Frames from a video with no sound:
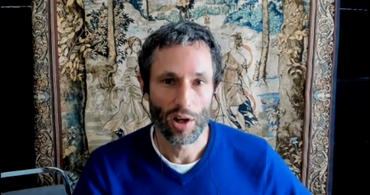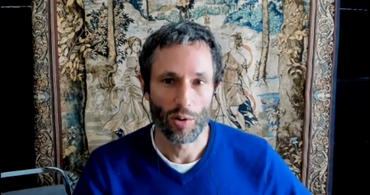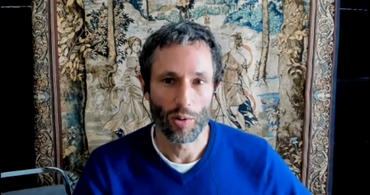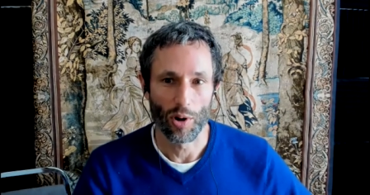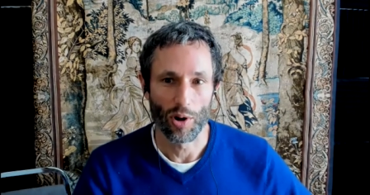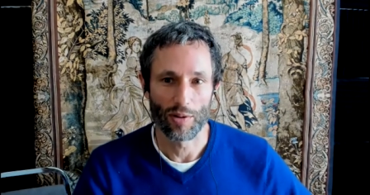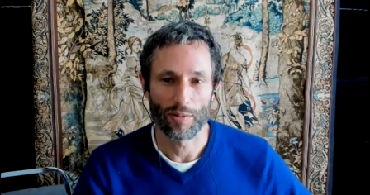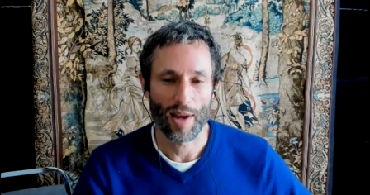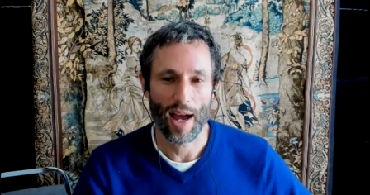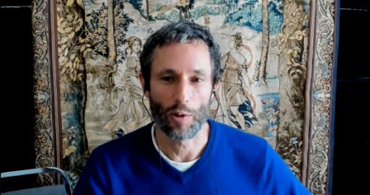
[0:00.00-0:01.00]
or
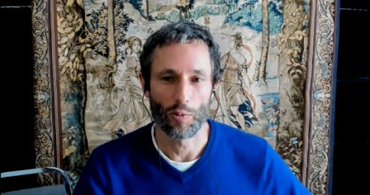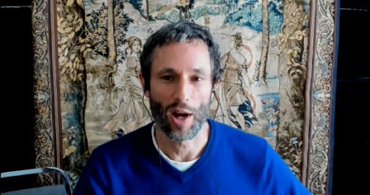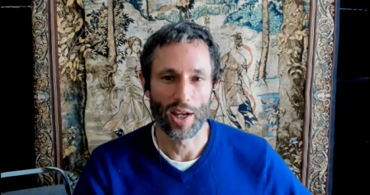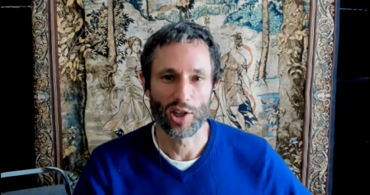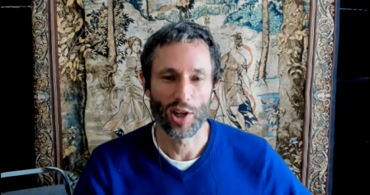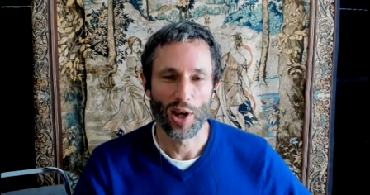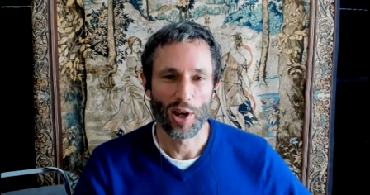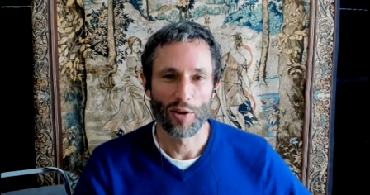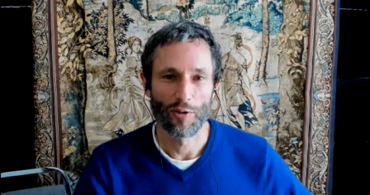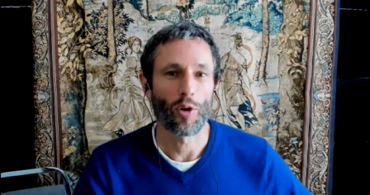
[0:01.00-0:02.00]
outright
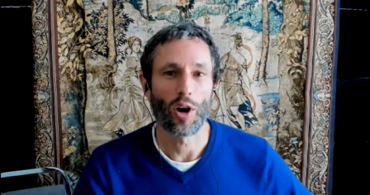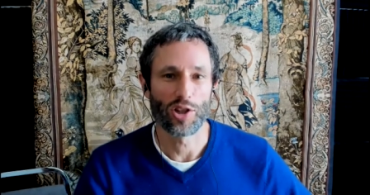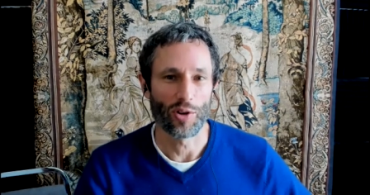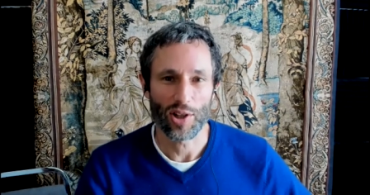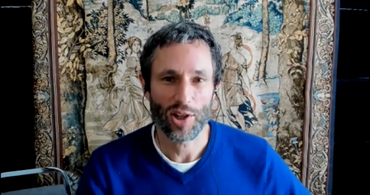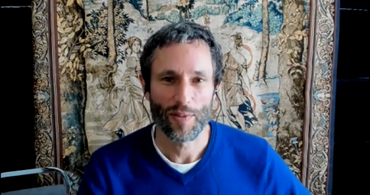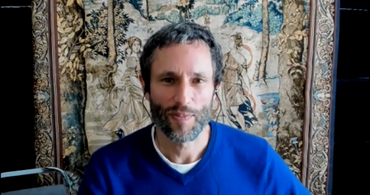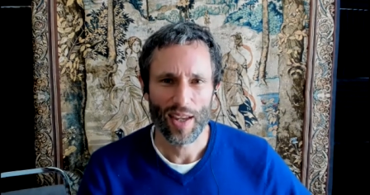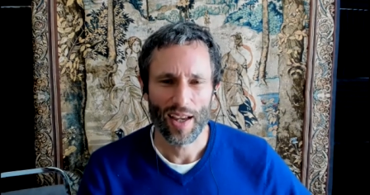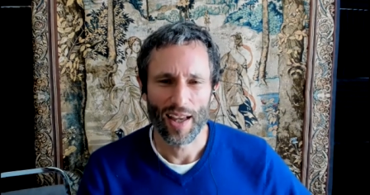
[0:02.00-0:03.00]
fraudulent.
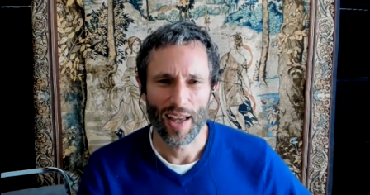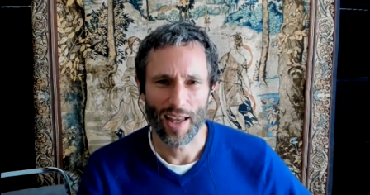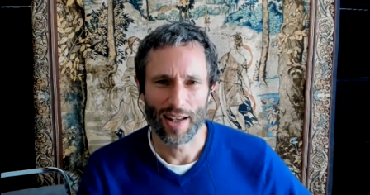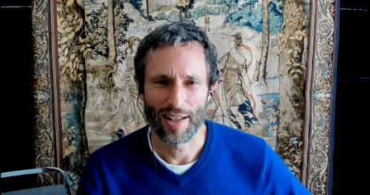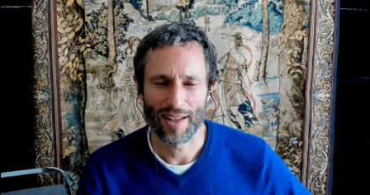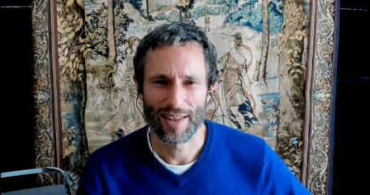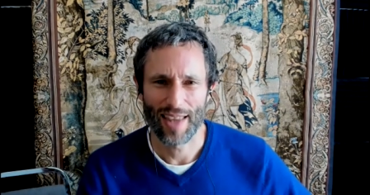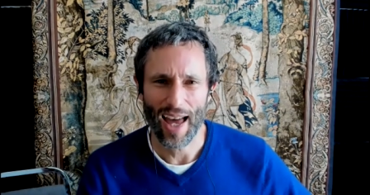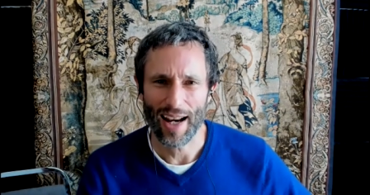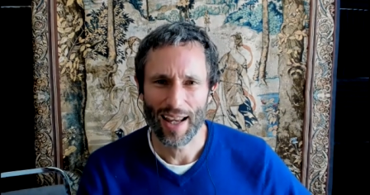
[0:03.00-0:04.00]
And
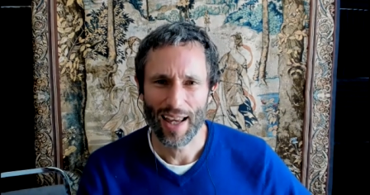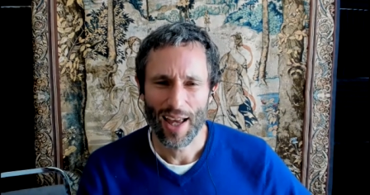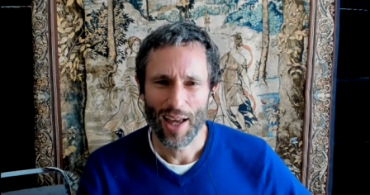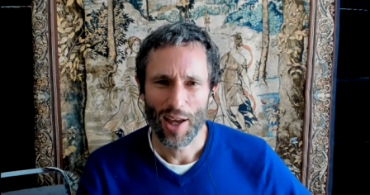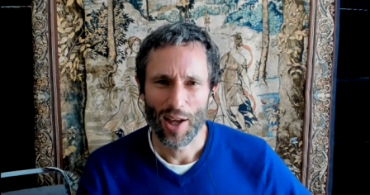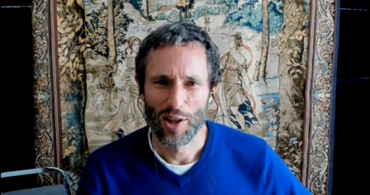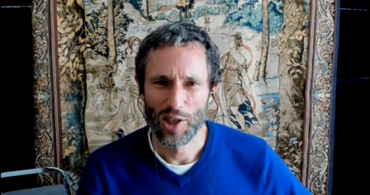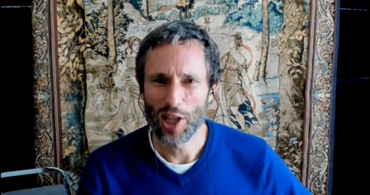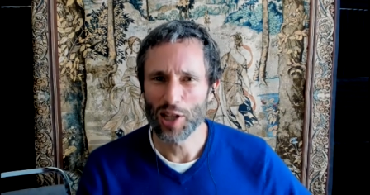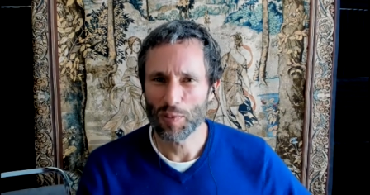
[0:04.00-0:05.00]
that
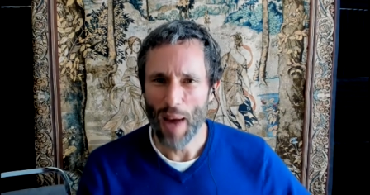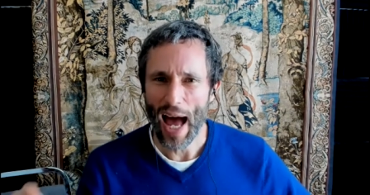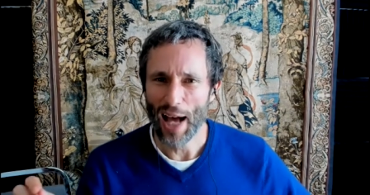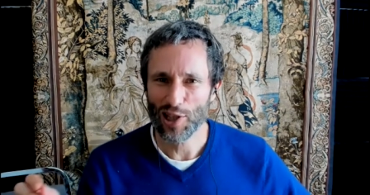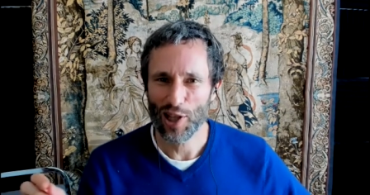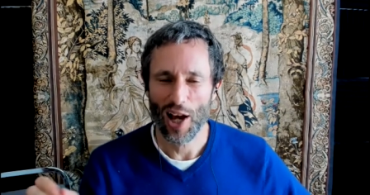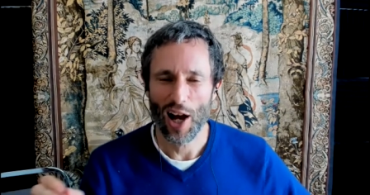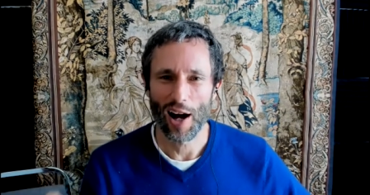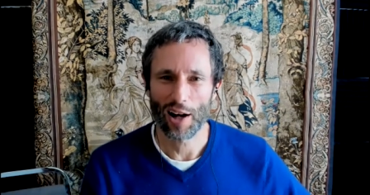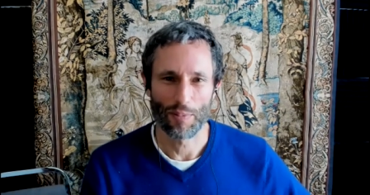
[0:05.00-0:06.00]
didn't pass
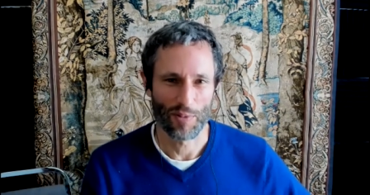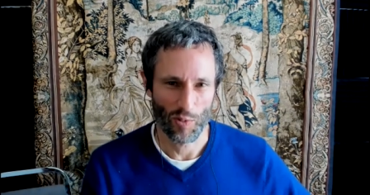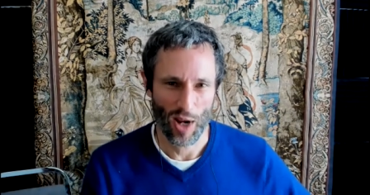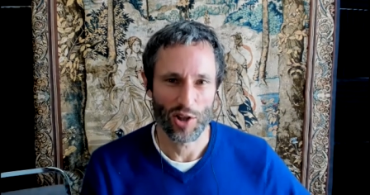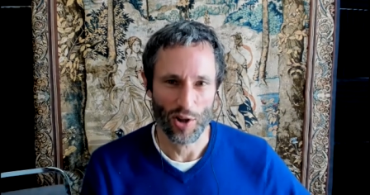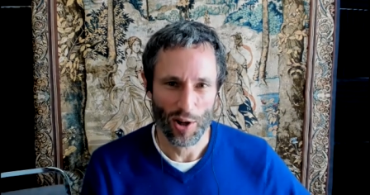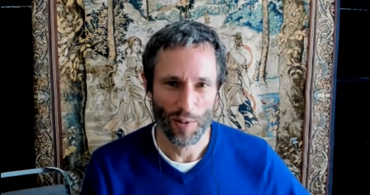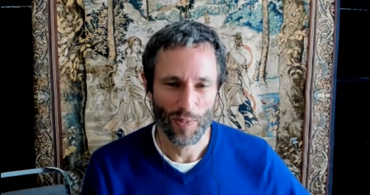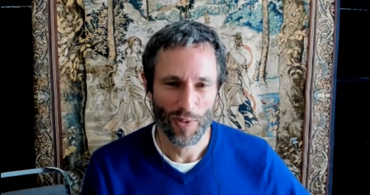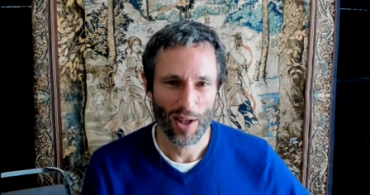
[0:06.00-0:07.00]
Occam's razor
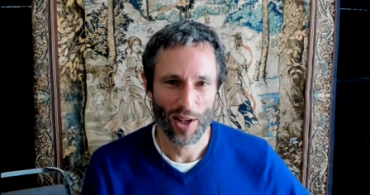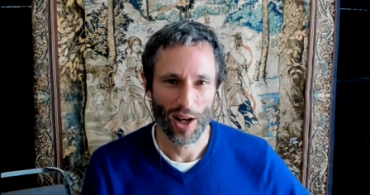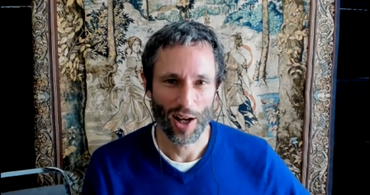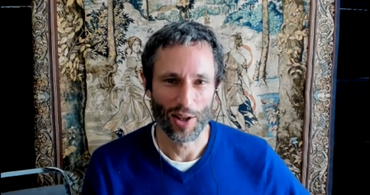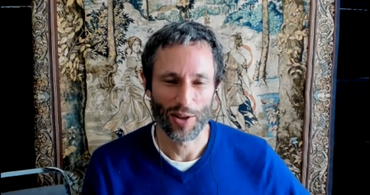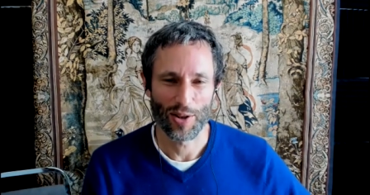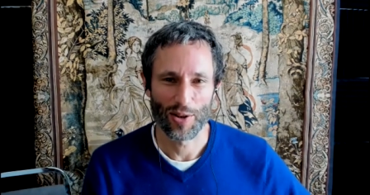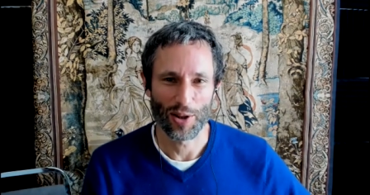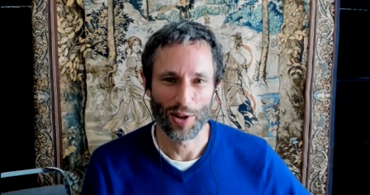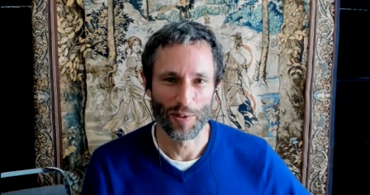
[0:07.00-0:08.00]
uh,
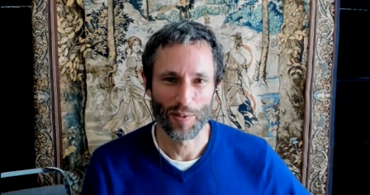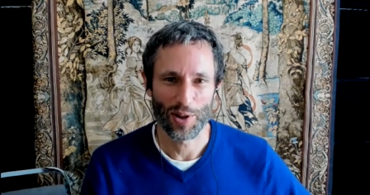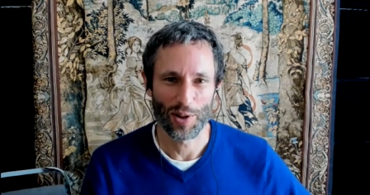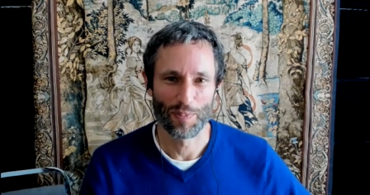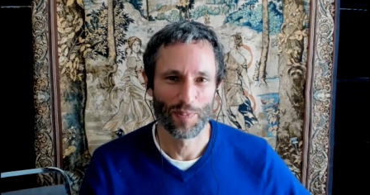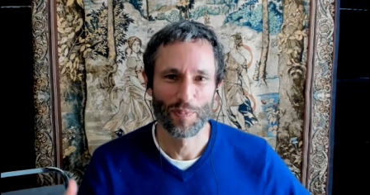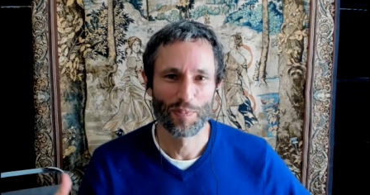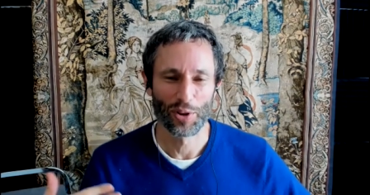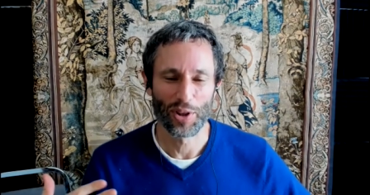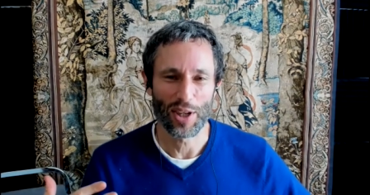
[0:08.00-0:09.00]
to, to
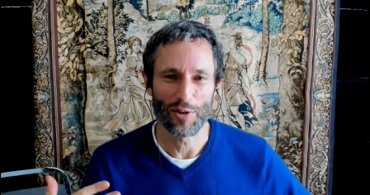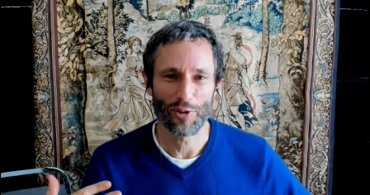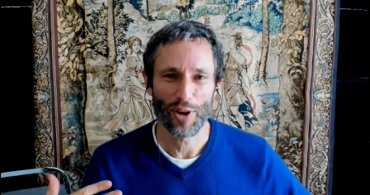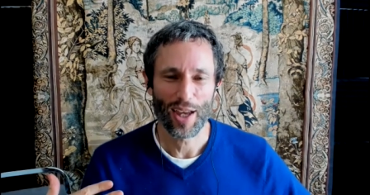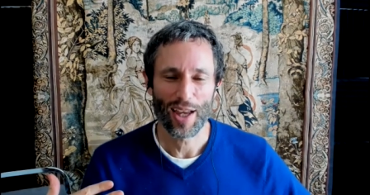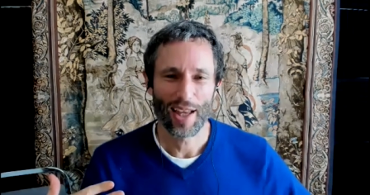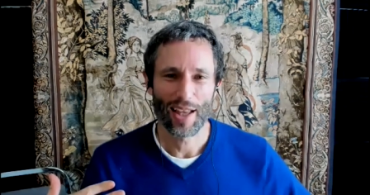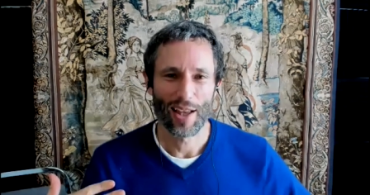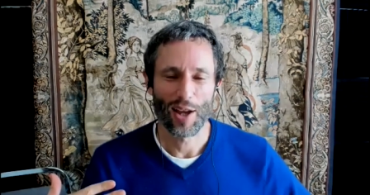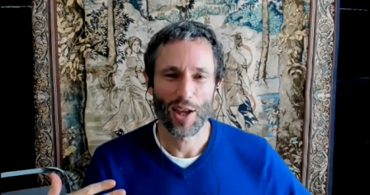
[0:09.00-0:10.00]
believe
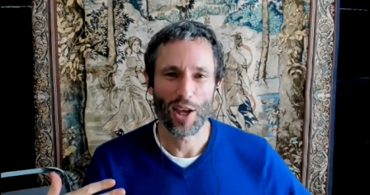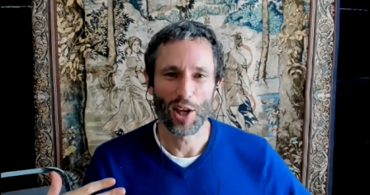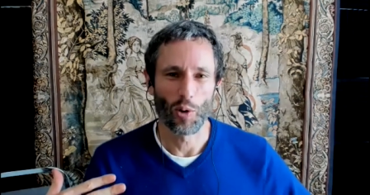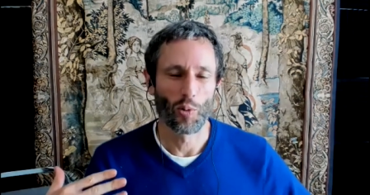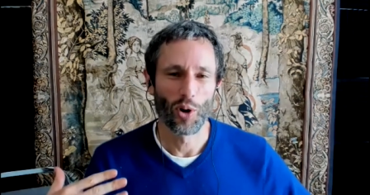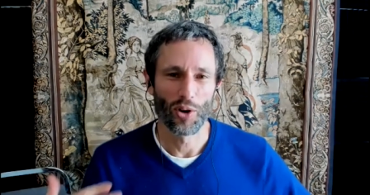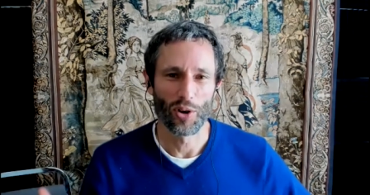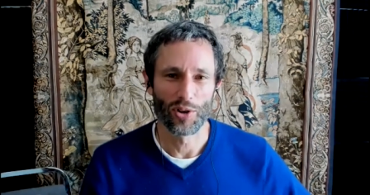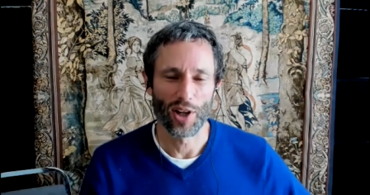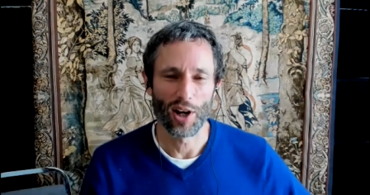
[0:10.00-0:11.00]
in a
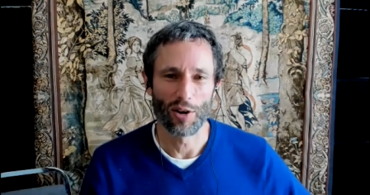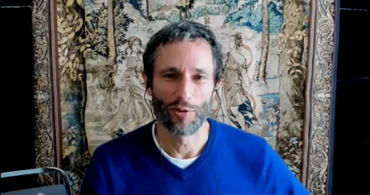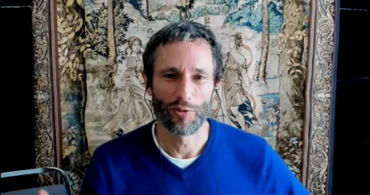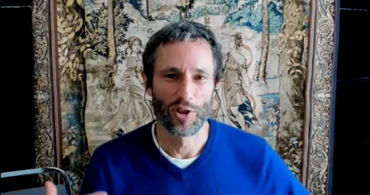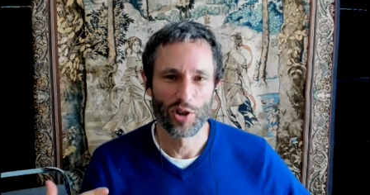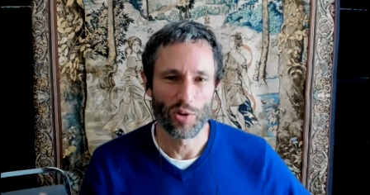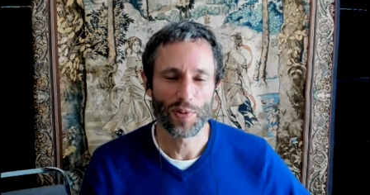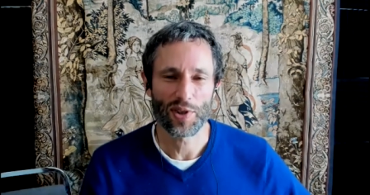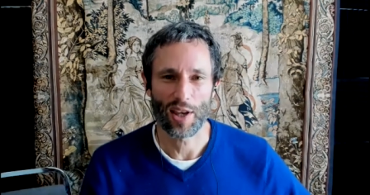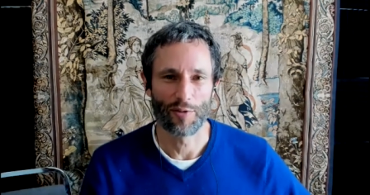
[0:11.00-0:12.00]
world of dupes and